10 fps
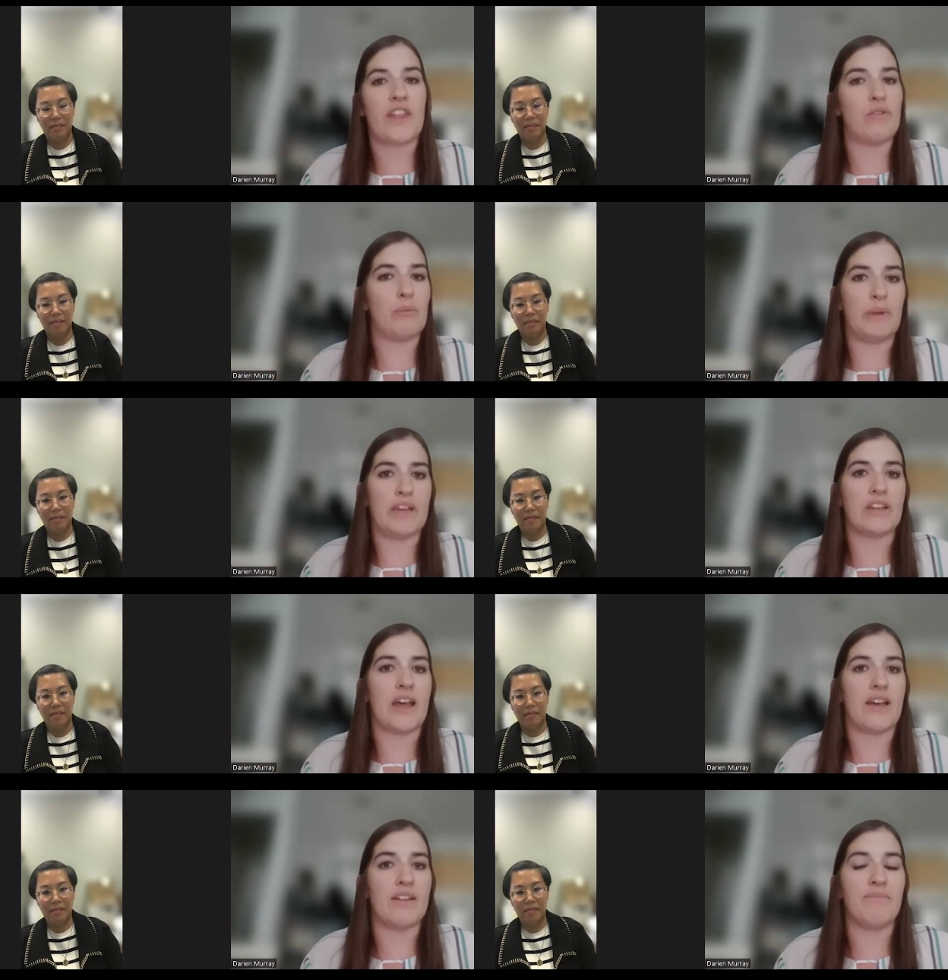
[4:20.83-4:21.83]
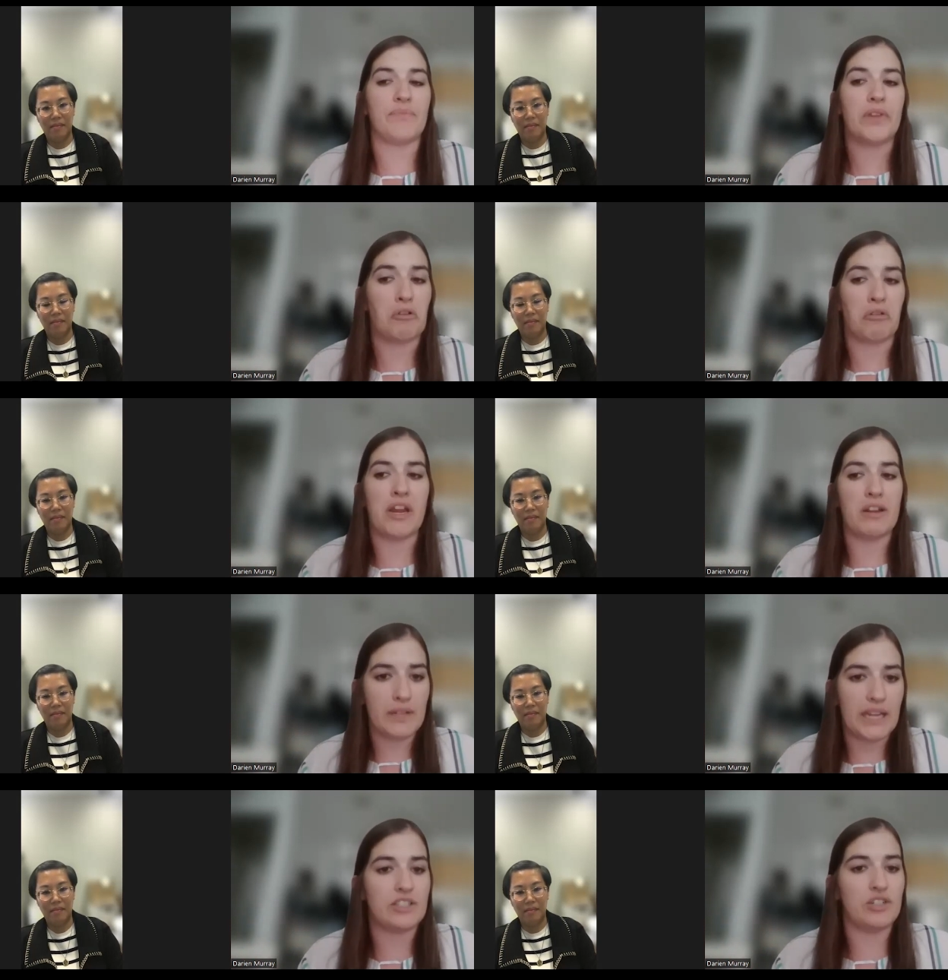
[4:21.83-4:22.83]
Speaker 1: we thought that it would be a, uh, a,
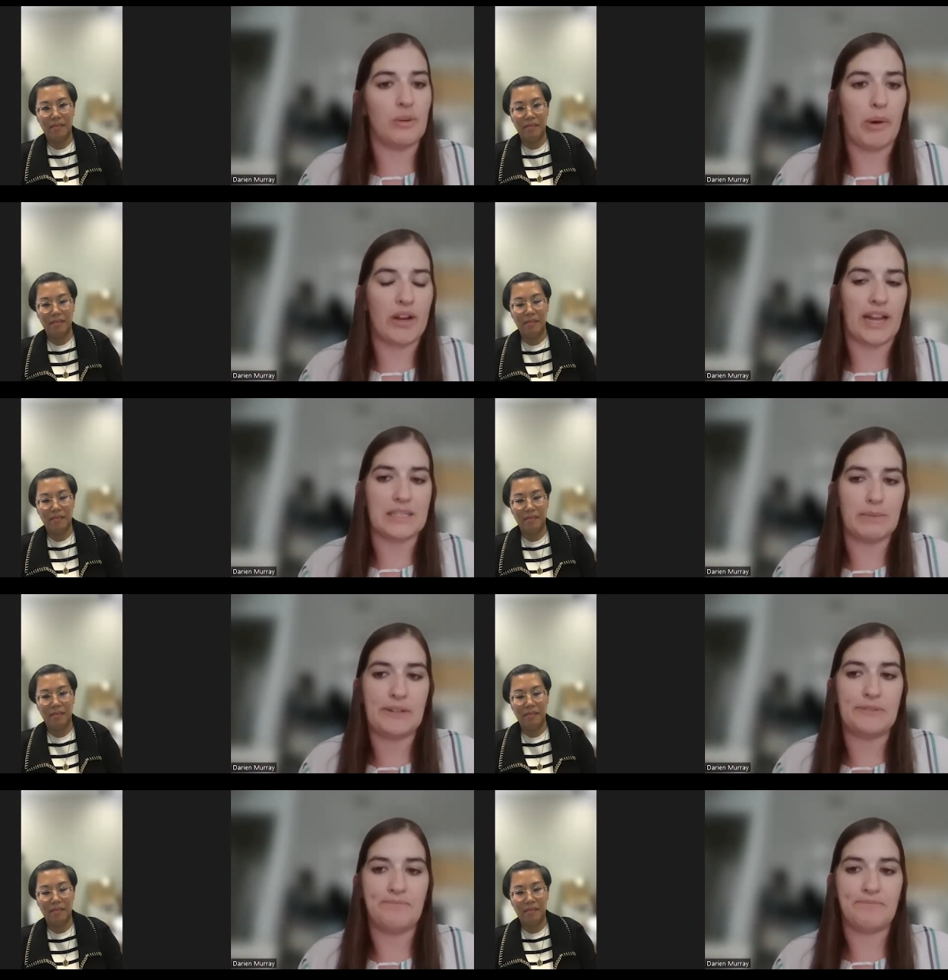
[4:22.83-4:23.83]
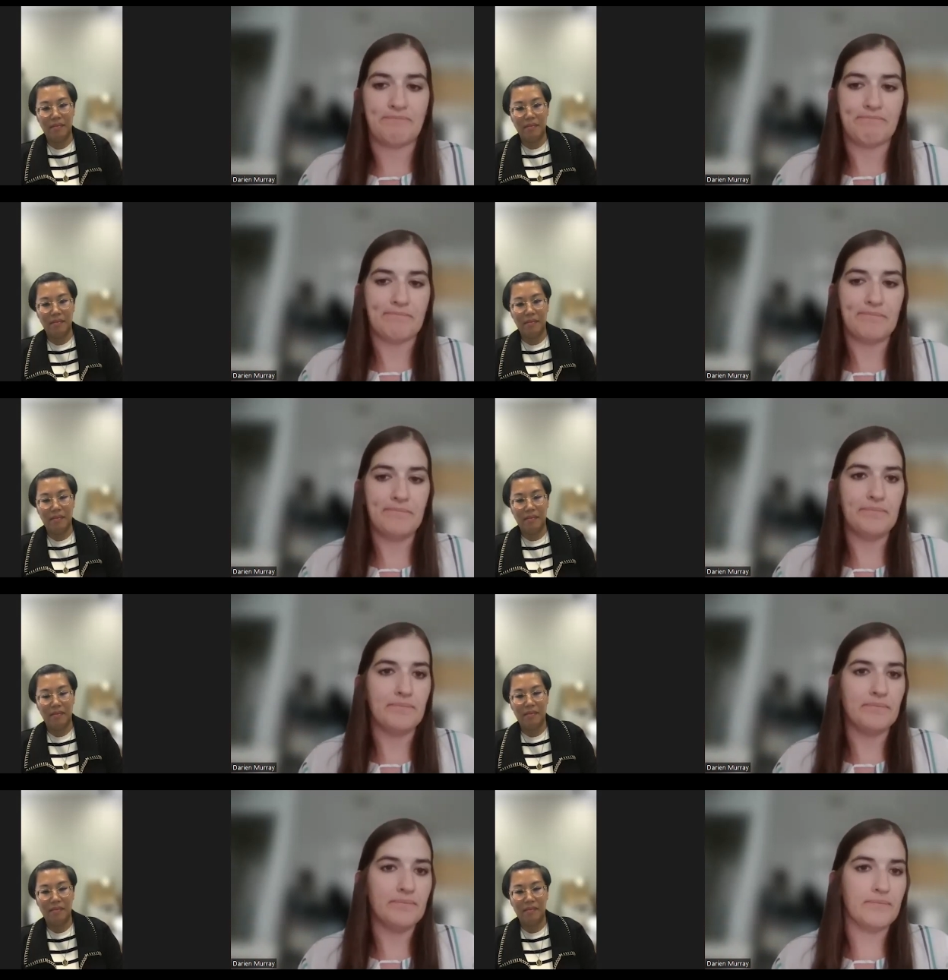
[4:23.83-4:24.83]
great case to do a podcast about.
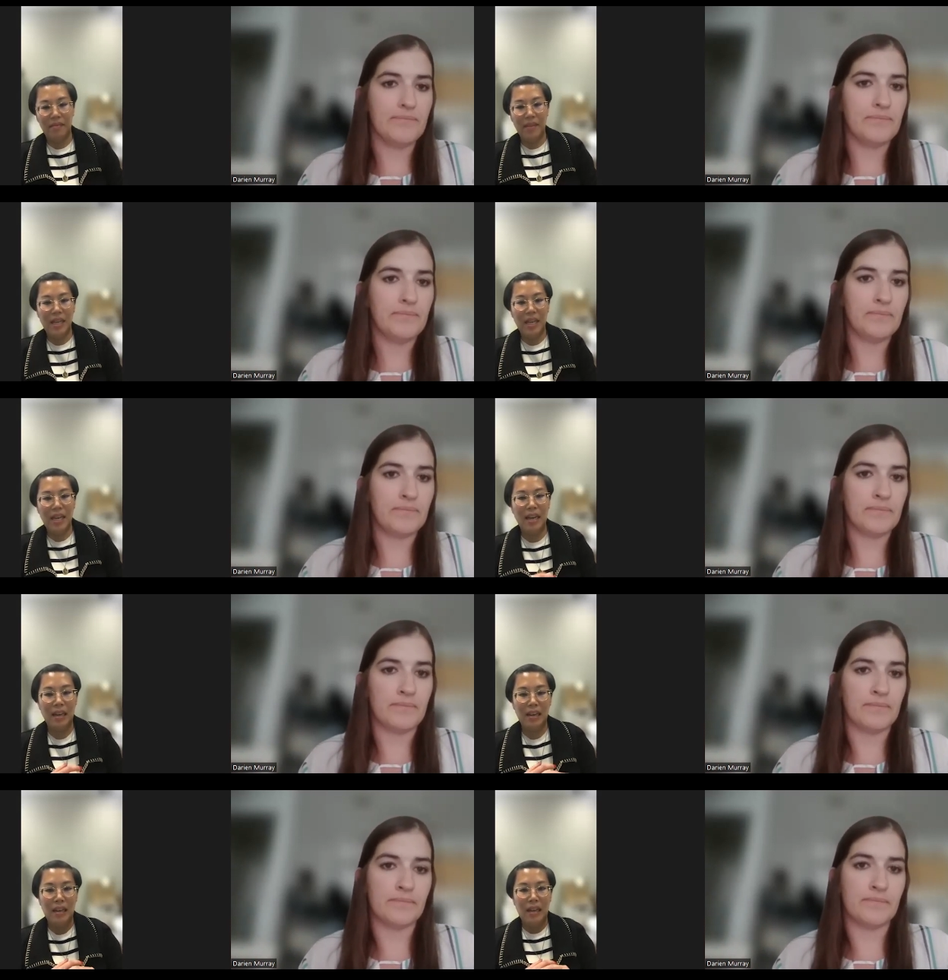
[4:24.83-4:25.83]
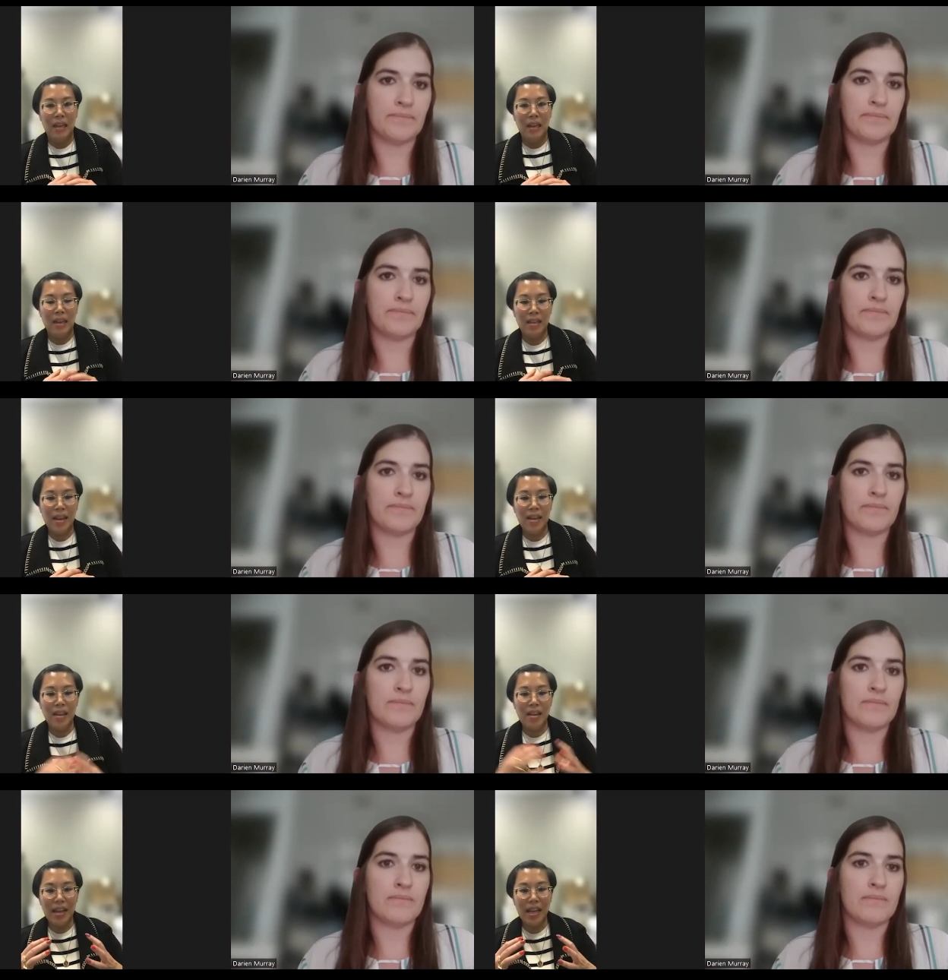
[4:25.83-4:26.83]
Yeah,
Speaker 2: because I think
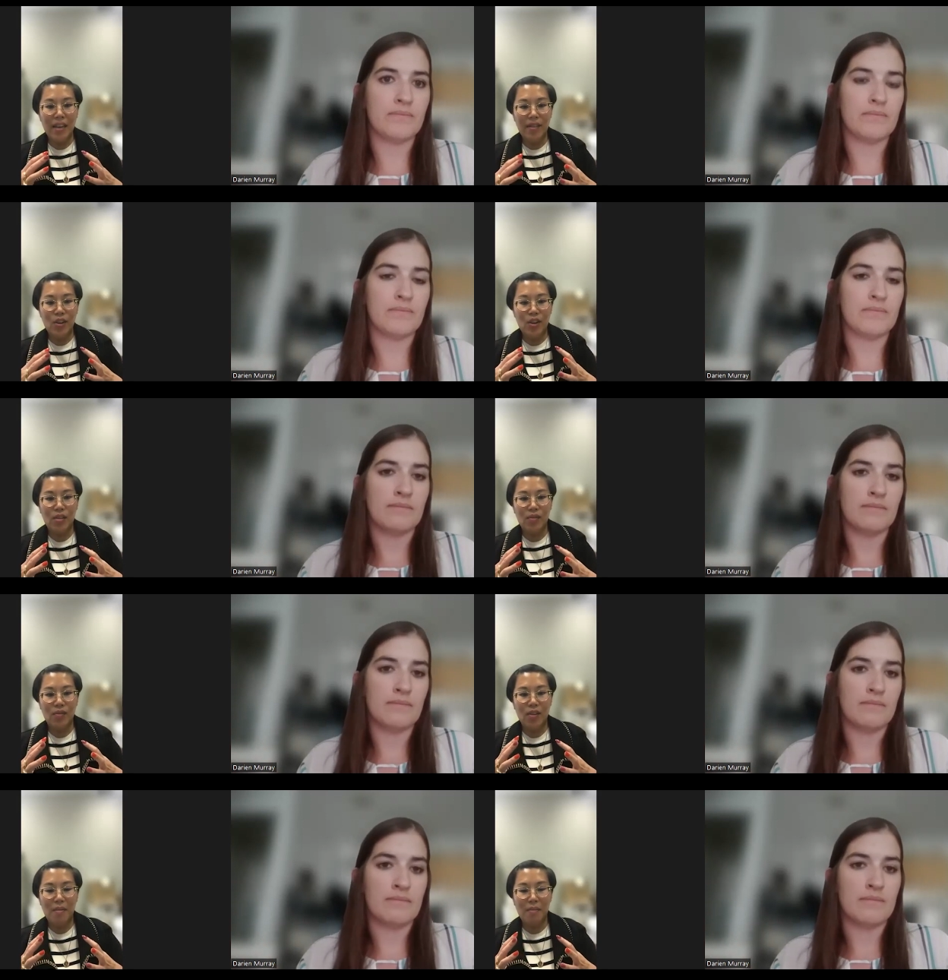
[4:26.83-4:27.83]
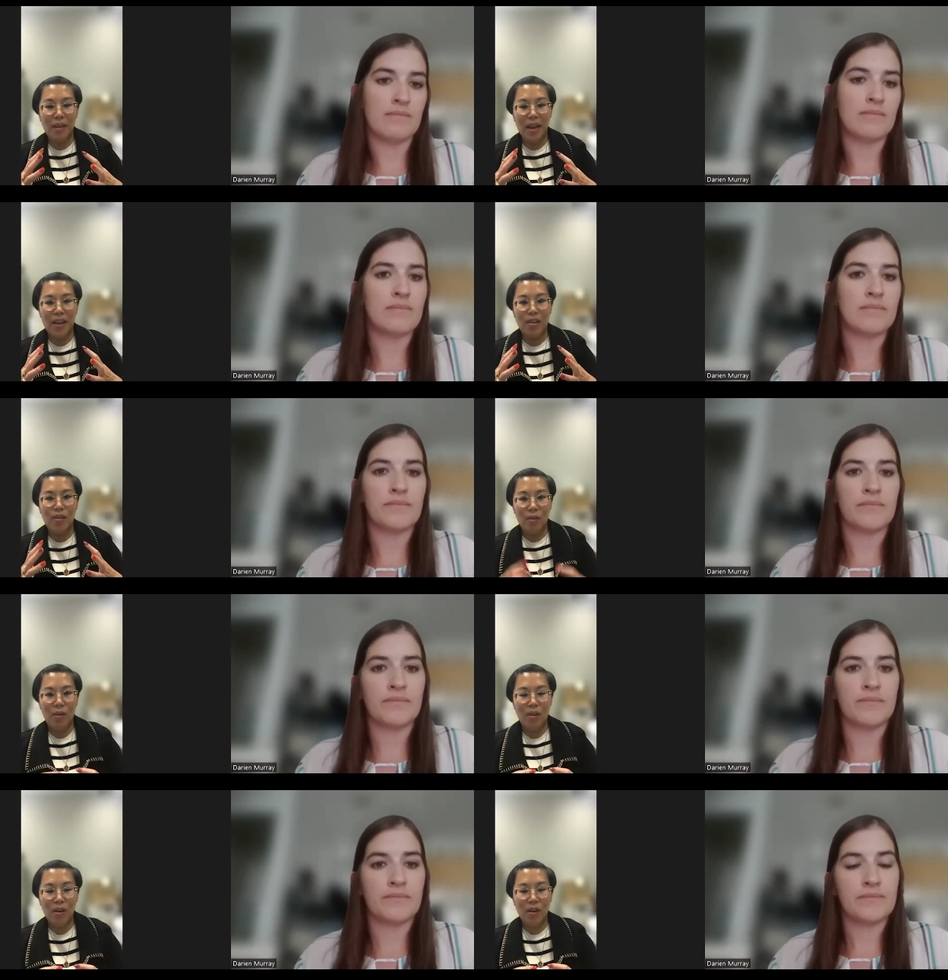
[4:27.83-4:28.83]
like even just from like
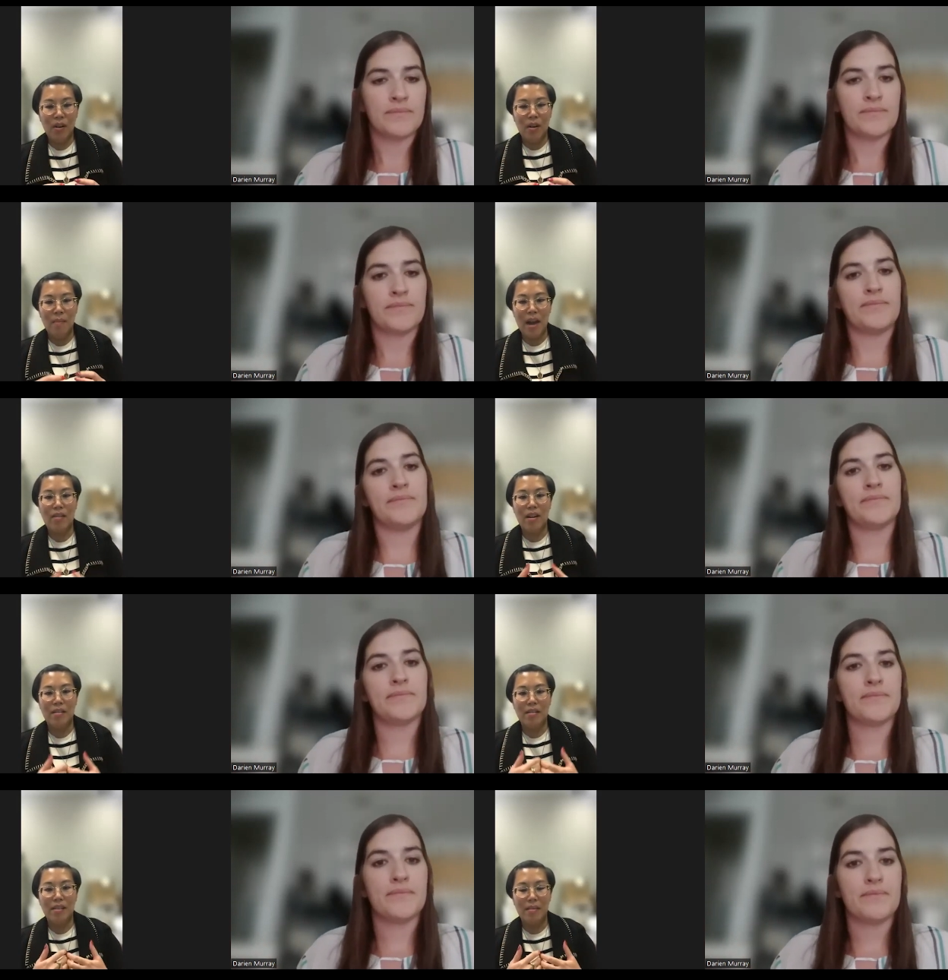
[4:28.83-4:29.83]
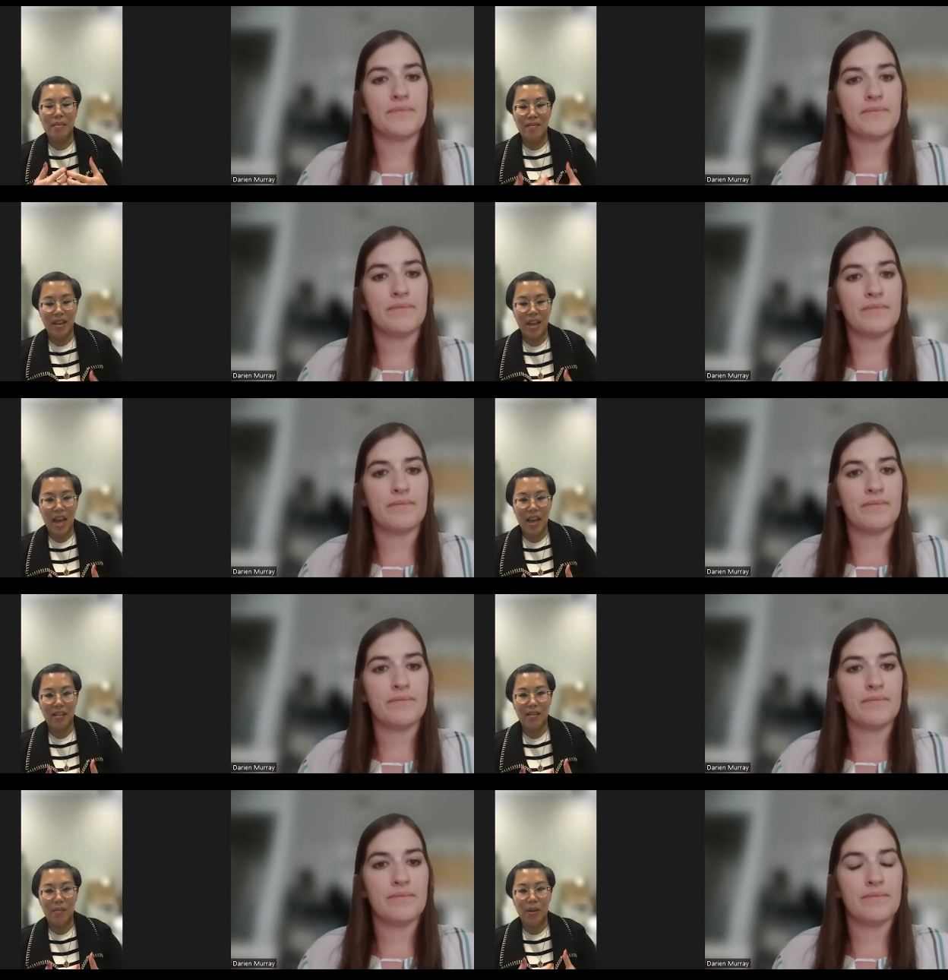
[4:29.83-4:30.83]
your background and summary of the
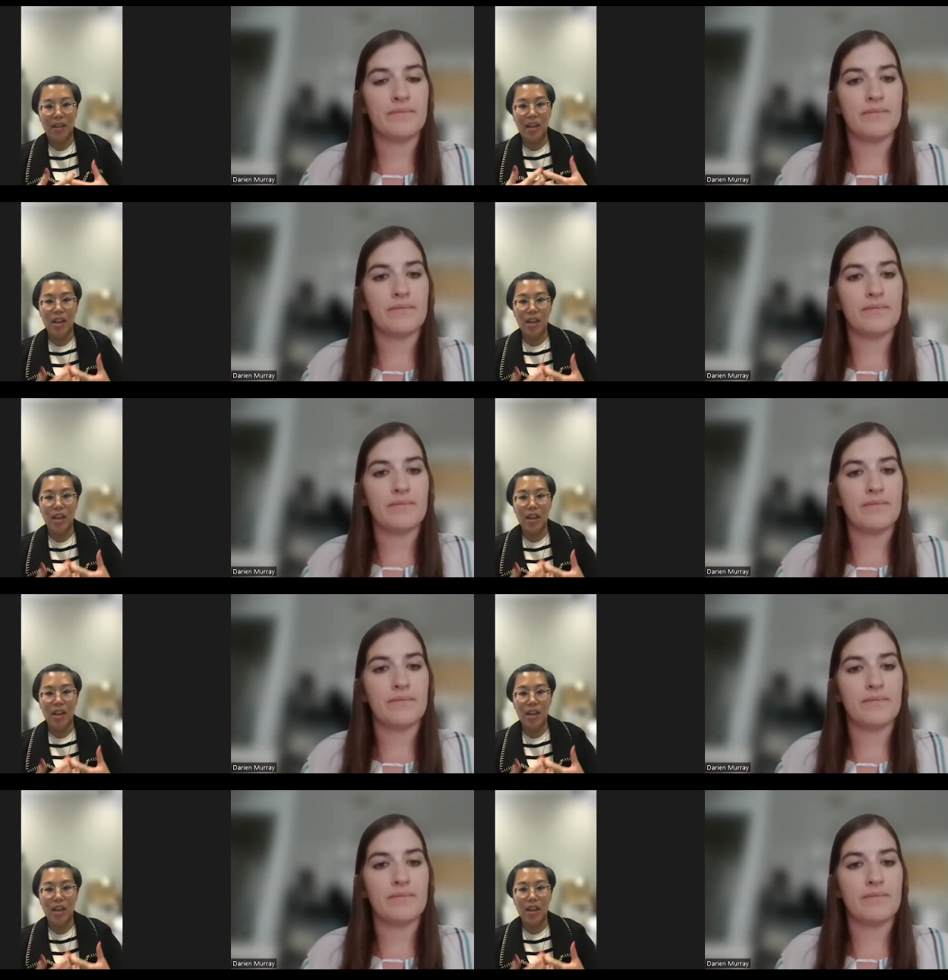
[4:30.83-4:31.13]
case and what the